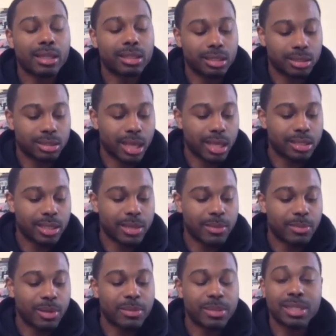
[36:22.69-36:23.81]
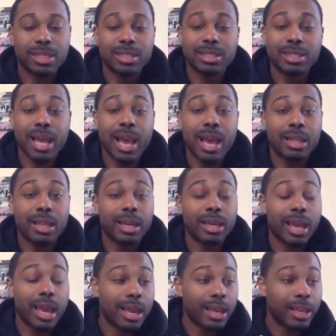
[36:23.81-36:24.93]
look, they said bring me to the side,
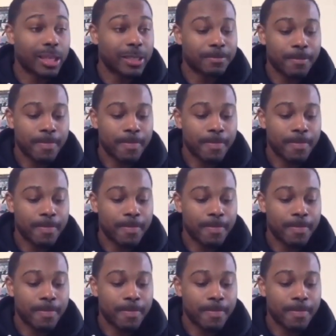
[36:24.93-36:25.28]
like, hey,